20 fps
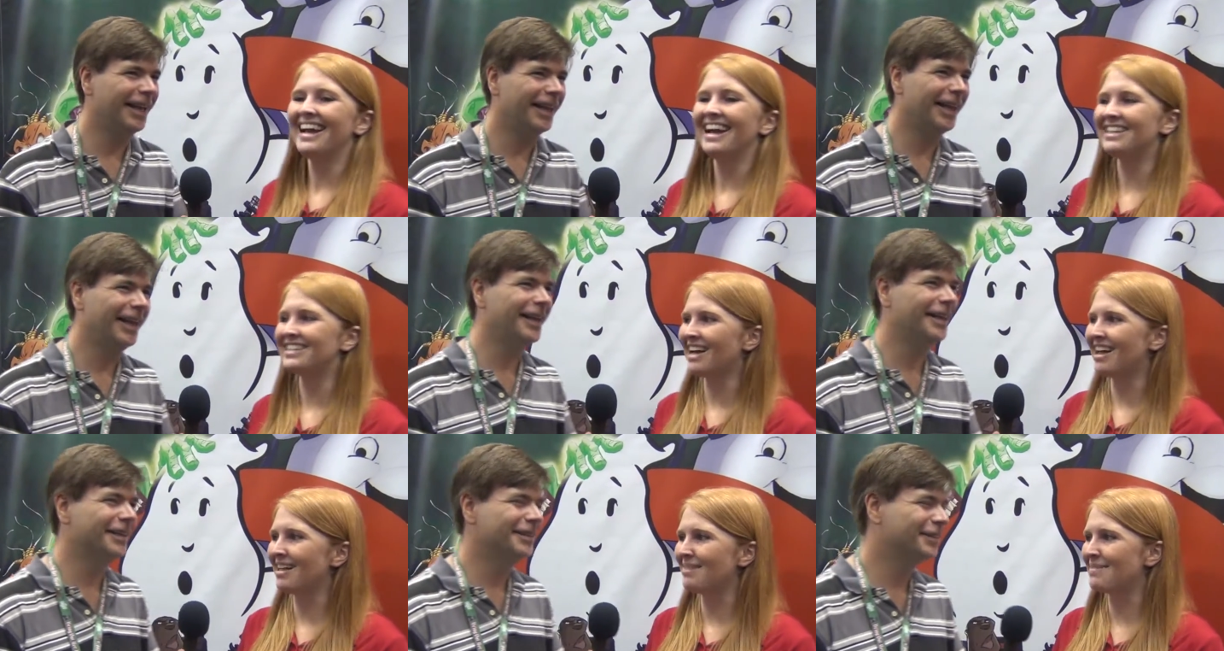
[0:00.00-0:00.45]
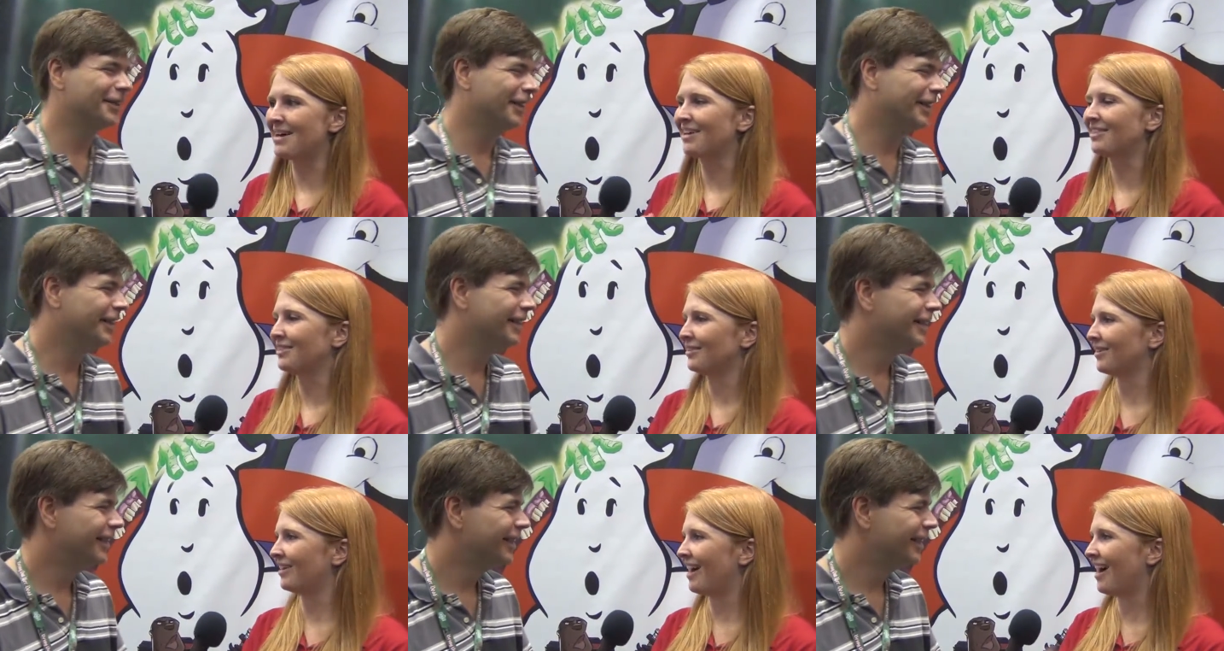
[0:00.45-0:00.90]
Speaker 1: it's all
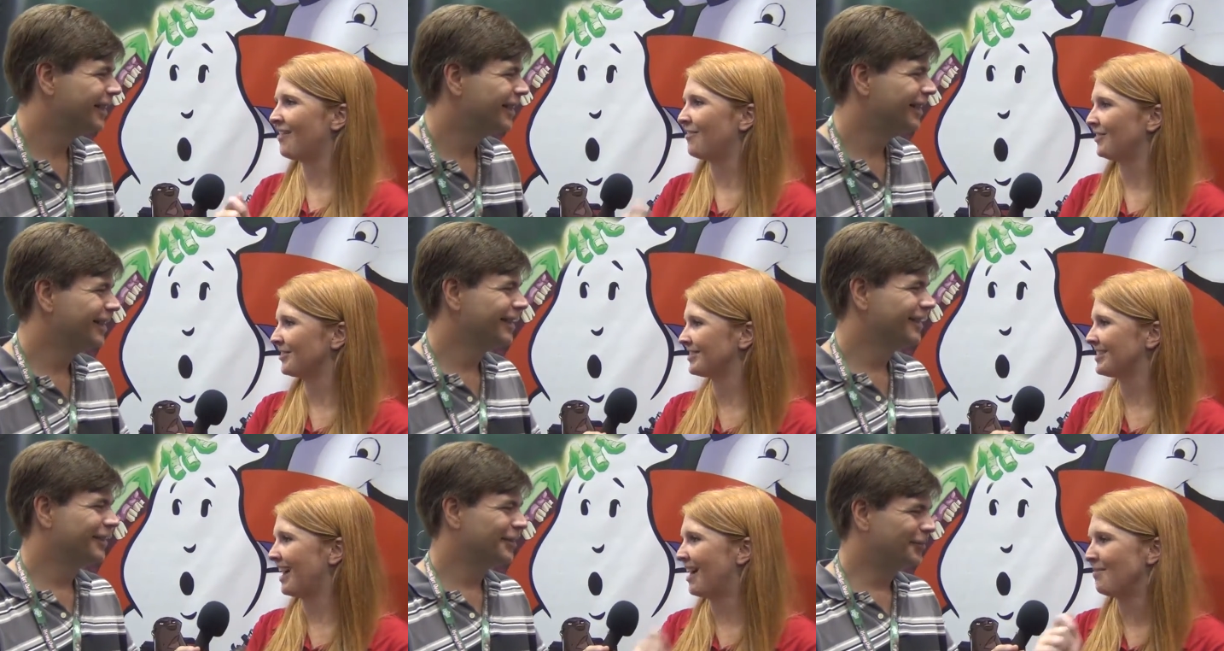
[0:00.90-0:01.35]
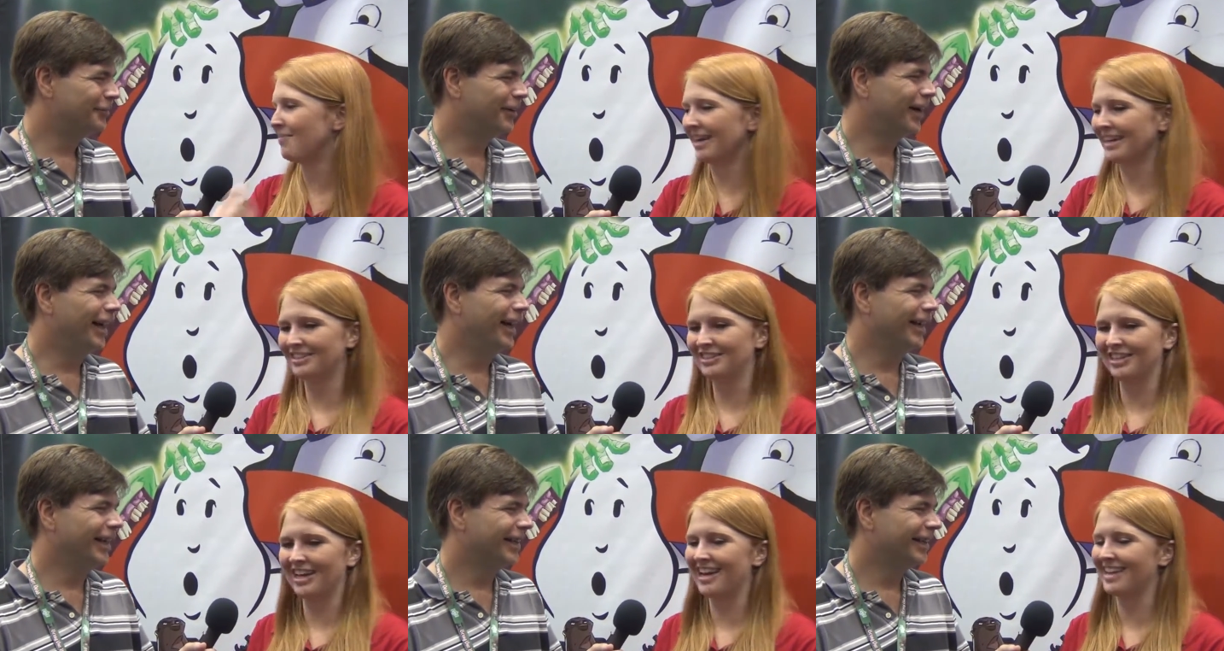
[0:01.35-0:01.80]
about the raffle stomp.
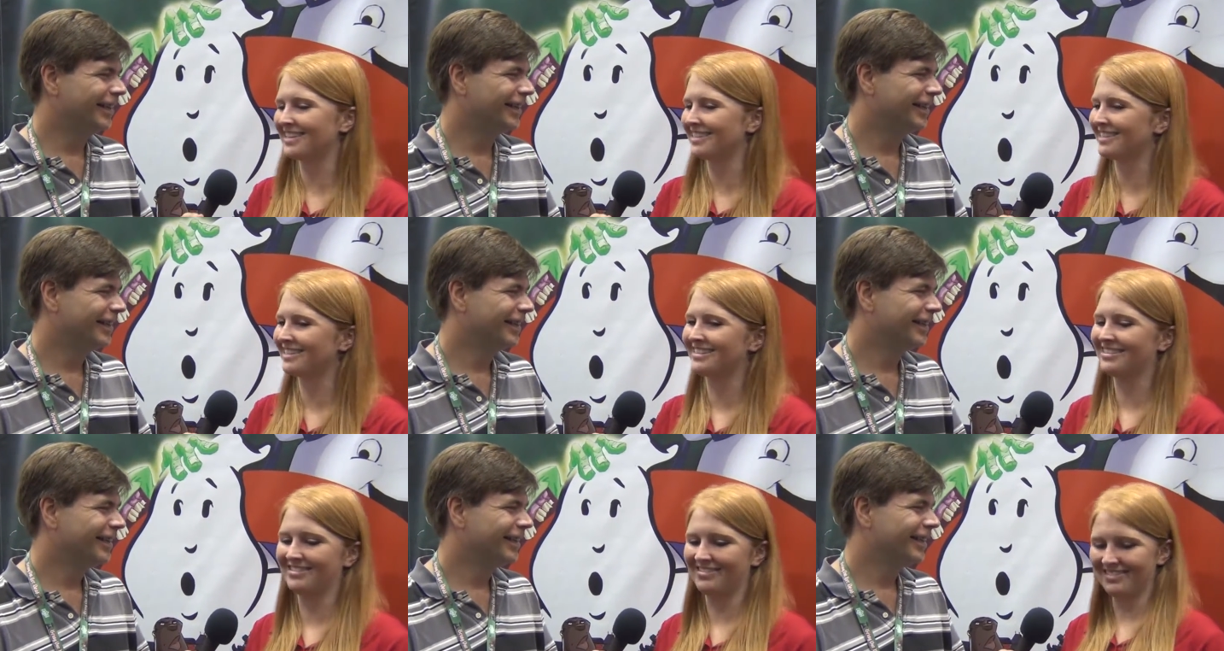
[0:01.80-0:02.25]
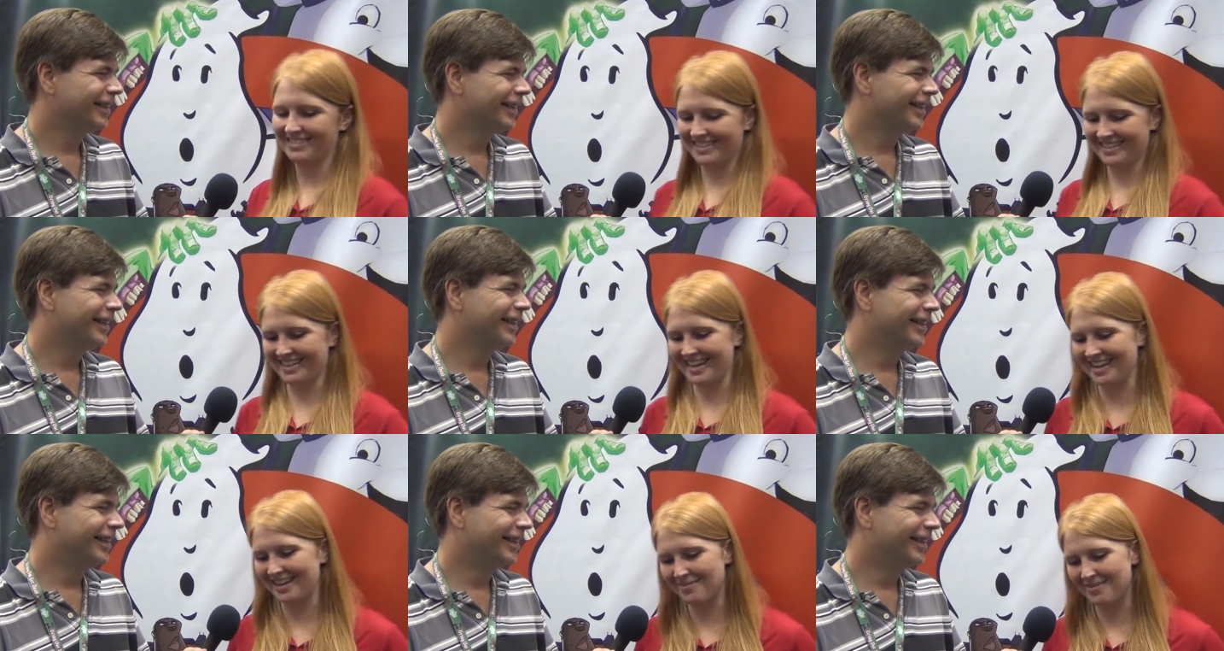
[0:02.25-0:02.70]
Like right. just
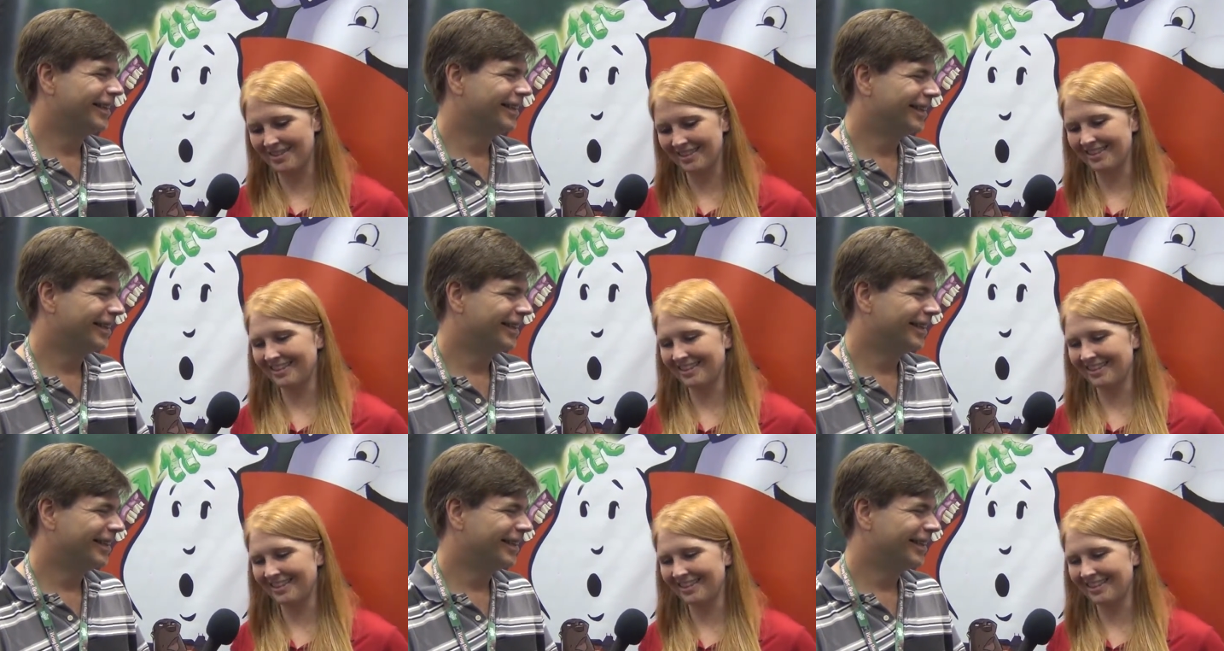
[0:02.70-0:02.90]
kick them in